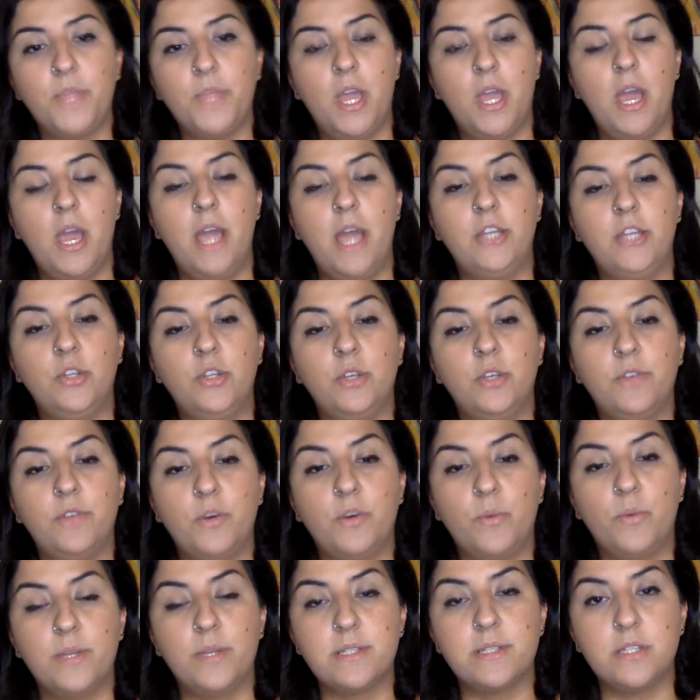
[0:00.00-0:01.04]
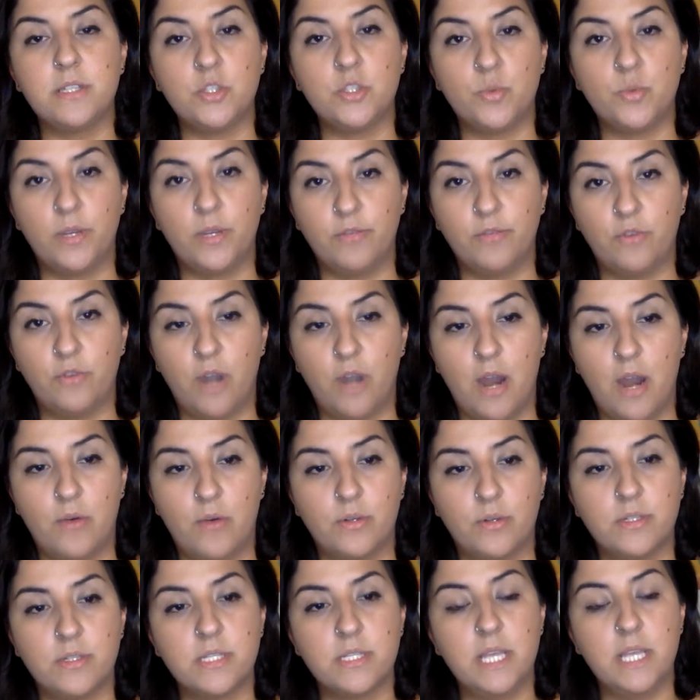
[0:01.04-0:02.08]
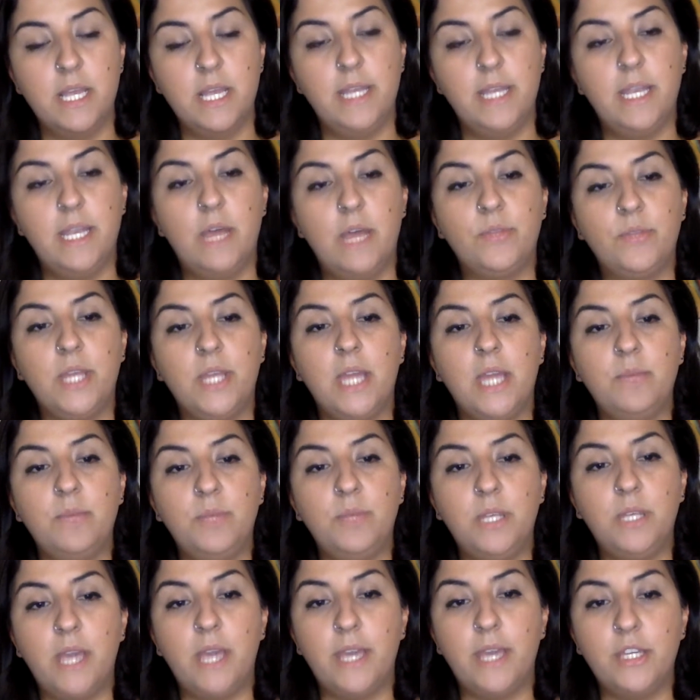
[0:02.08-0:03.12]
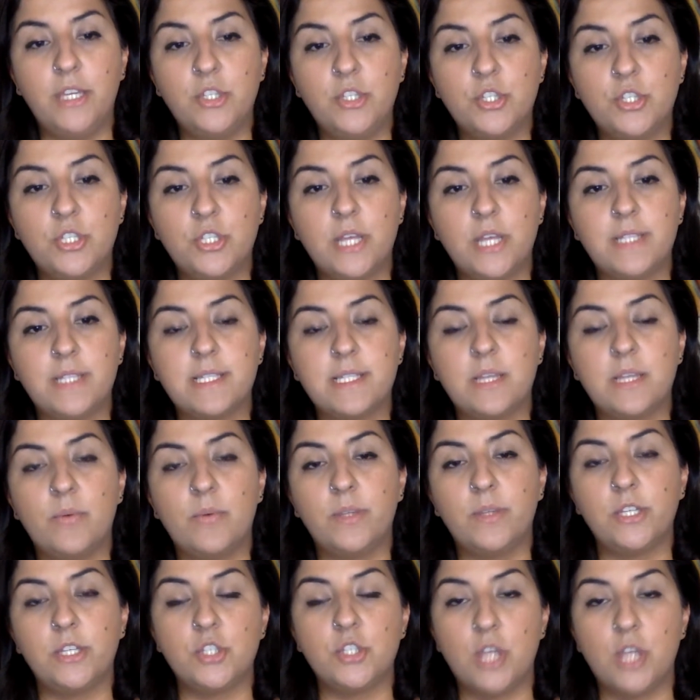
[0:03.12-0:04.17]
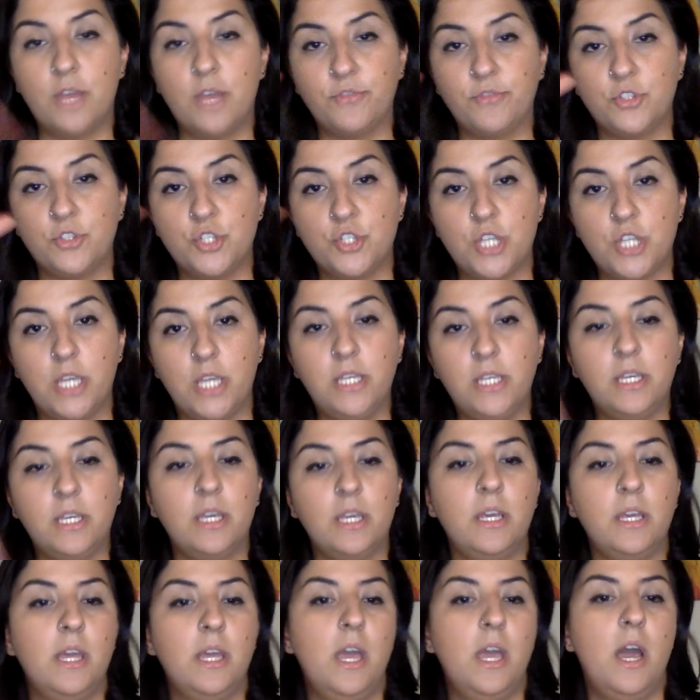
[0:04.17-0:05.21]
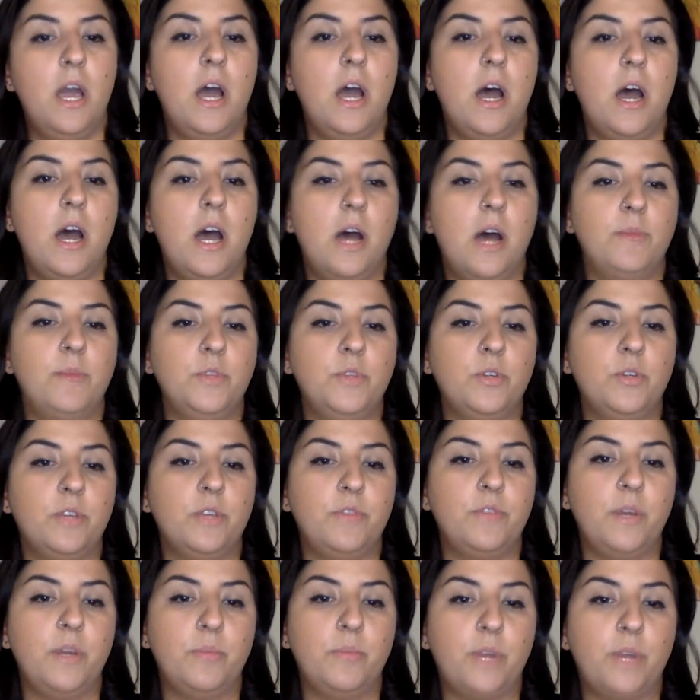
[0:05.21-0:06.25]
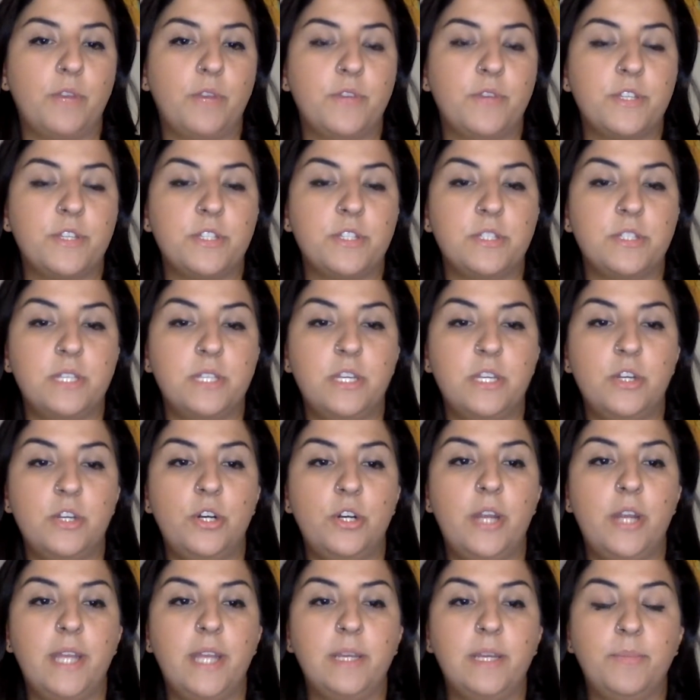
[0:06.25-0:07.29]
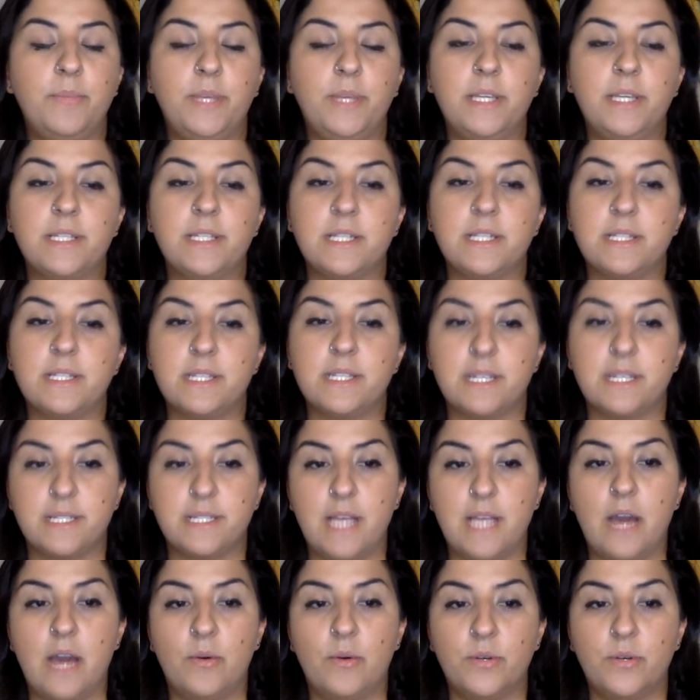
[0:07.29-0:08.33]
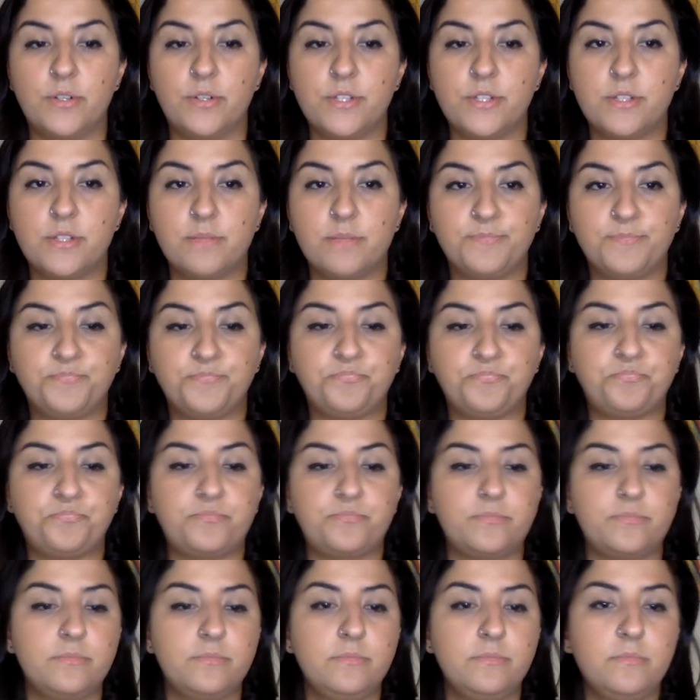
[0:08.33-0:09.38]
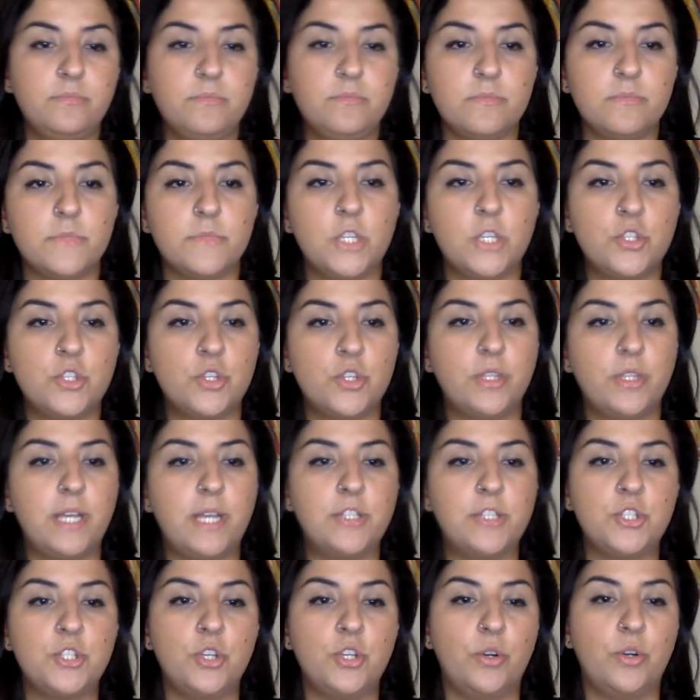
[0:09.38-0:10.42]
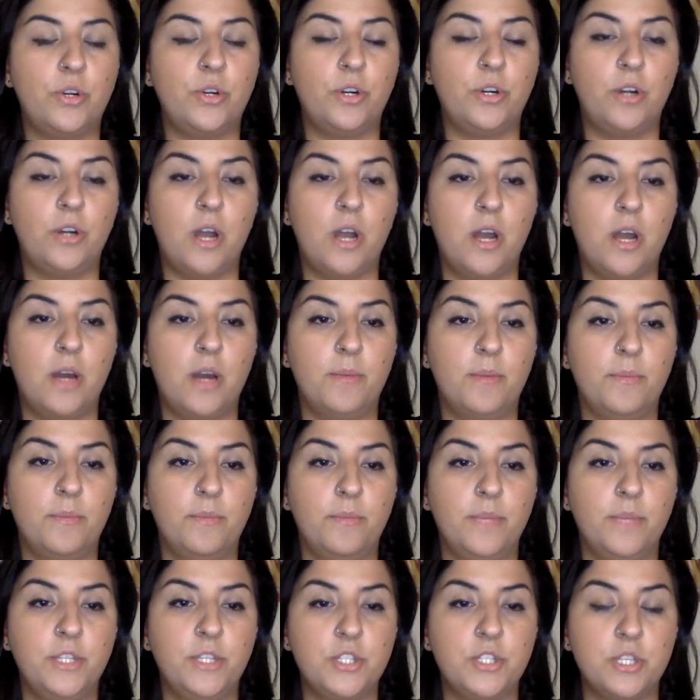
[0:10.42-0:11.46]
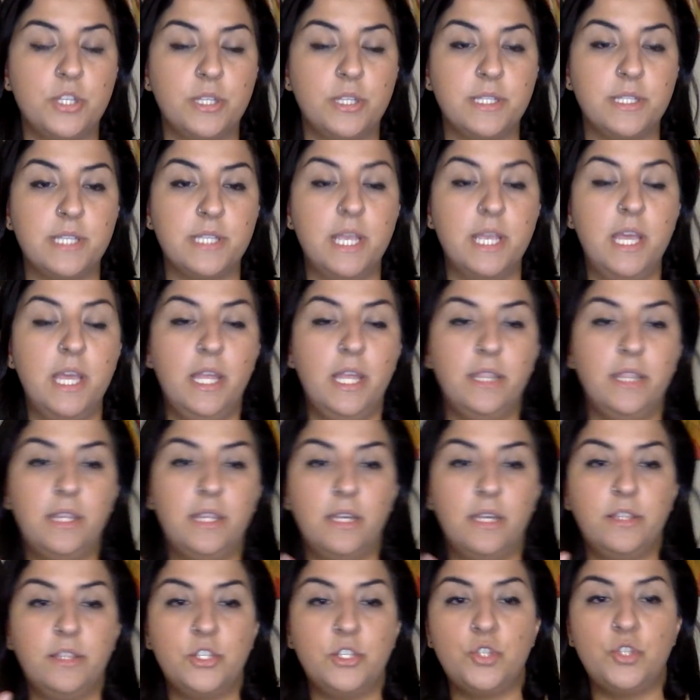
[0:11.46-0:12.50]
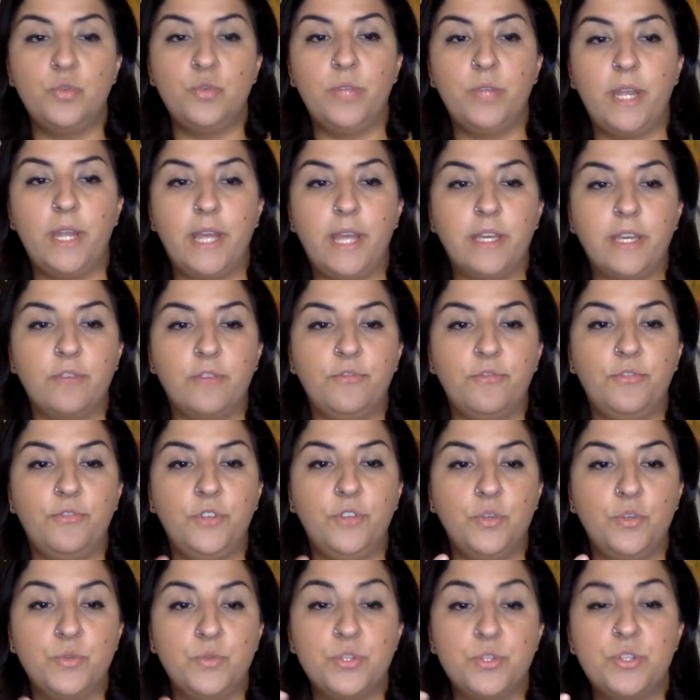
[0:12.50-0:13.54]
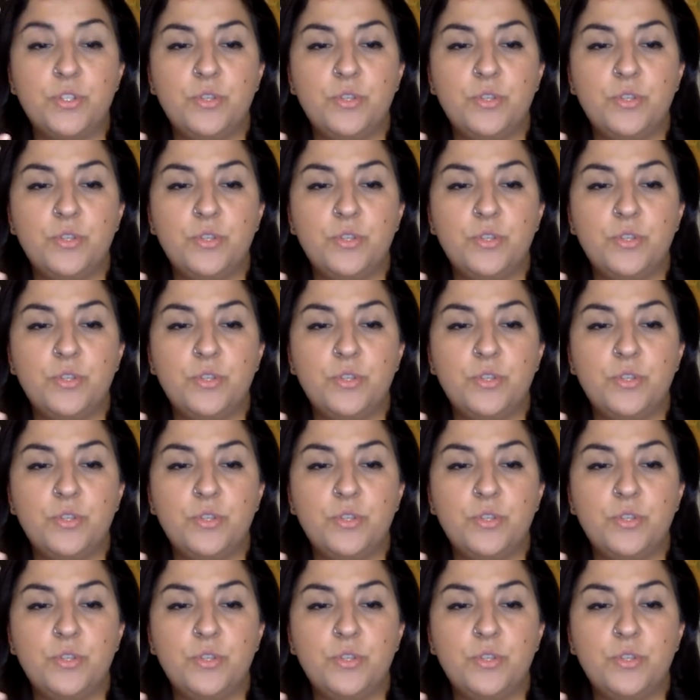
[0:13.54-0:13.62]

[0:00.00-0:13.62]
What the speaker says: and you give it once in 24 hours. Now, the NPH, that's the one that you have to shake. You give it breakfast to dinner, and it peaks in 6 hours. So that's your insulins. The two that I confuse